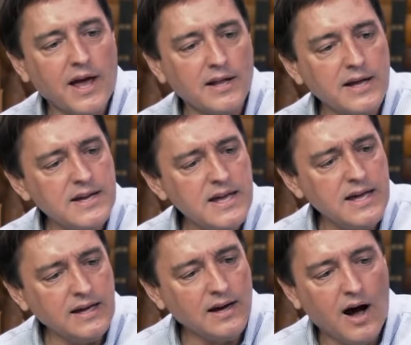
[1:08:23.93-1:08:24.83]
L E
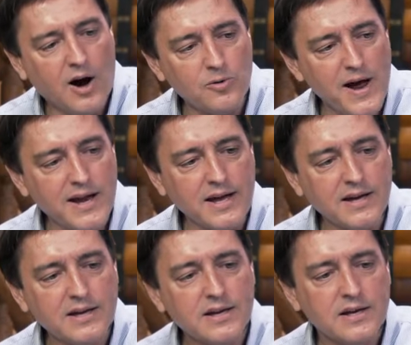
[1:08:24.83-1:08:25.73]
D already,
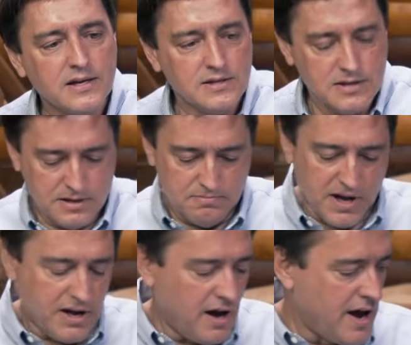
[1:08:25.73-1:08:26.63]

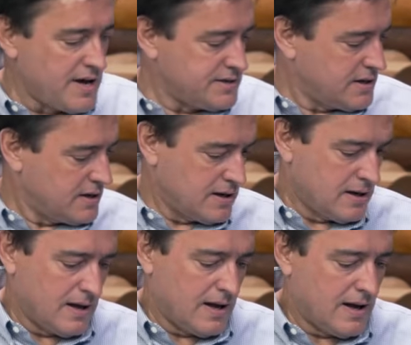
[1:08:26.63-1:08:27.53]
because,
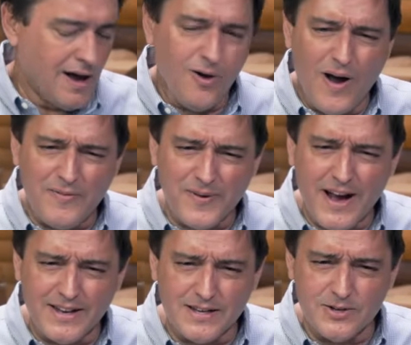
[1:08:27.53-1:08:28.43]
oh, I
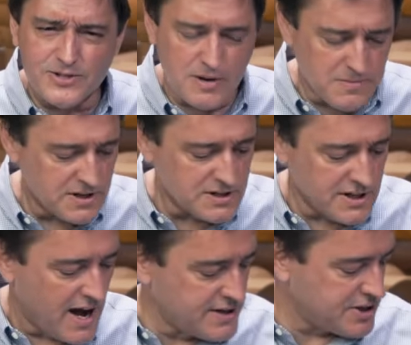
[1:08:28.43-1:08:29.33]
forgot to do something in the
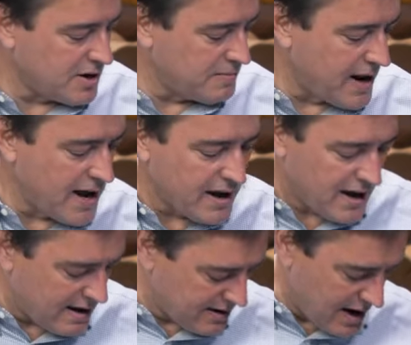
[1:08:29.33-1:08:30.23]
slideshow, but I,
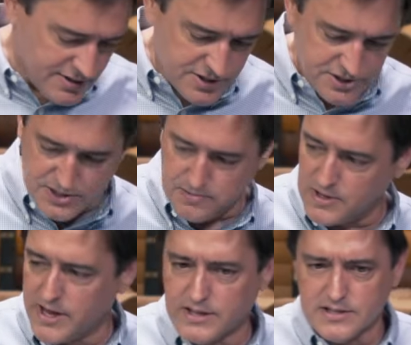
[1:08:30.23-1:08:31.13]
I, I'll just
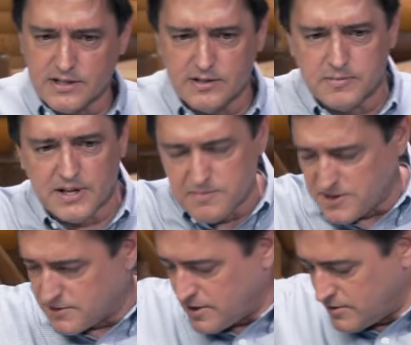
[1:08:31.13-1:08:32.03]
simulate this a little bit. Let
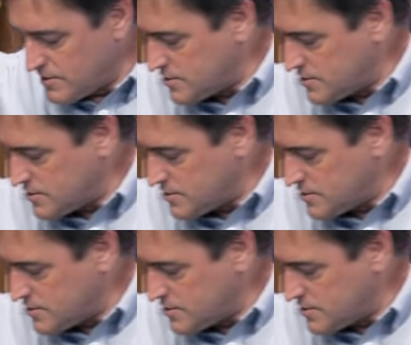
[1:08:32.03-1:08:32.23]
me throw